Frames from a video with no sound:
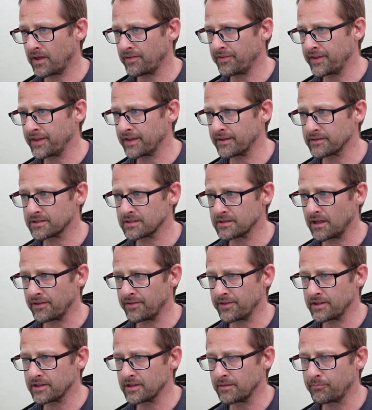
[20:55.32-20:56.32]
think
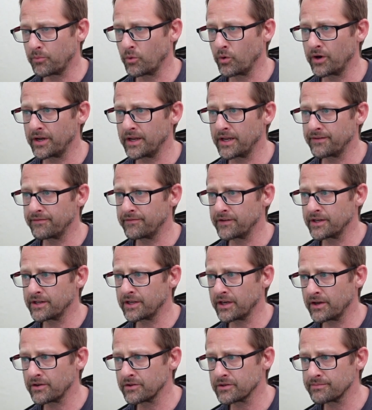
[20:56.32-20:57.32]
the boilie
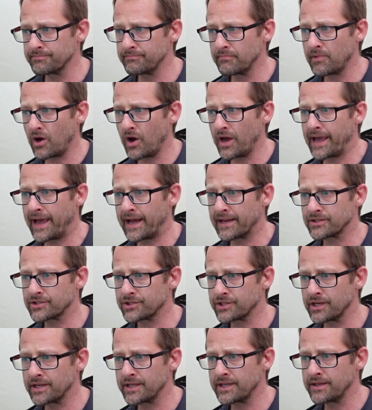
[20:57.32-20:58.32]
videos might
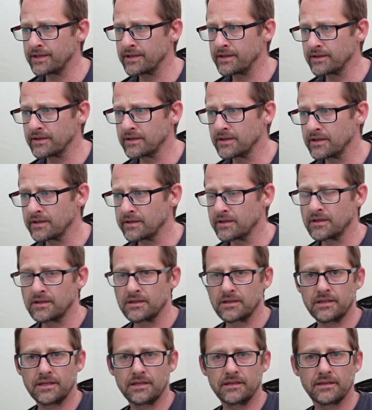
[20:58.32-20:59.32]
actually
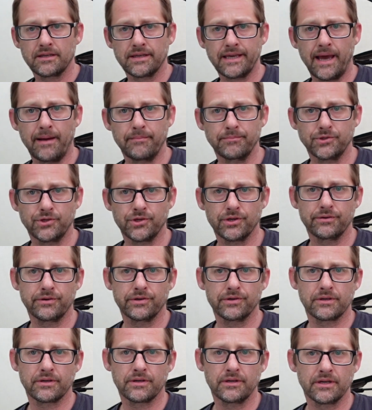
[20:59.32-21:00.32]

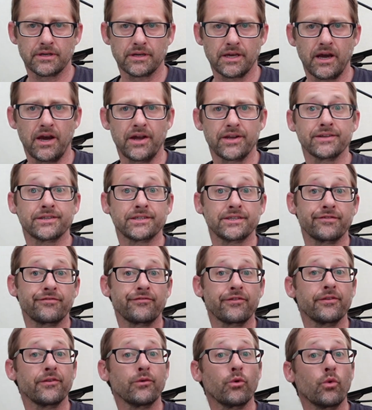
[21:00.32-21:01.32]
capture a kind of
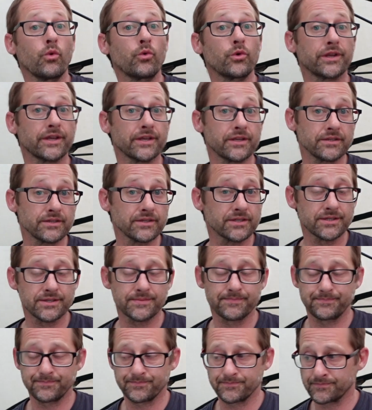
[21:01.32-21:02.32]
different
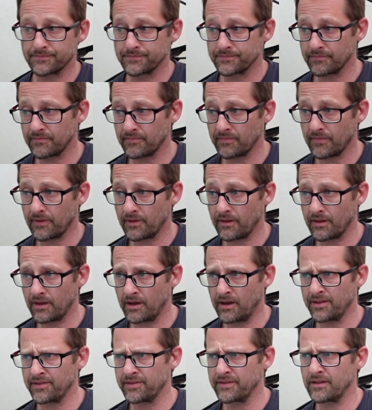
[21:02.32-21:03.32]
audience.
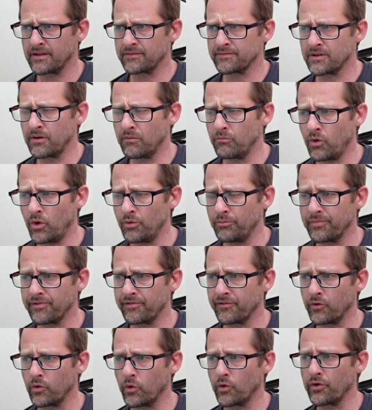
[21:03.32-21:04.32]
I've done one
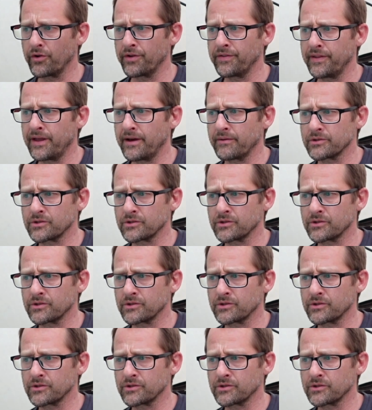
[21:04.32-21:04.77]
before and that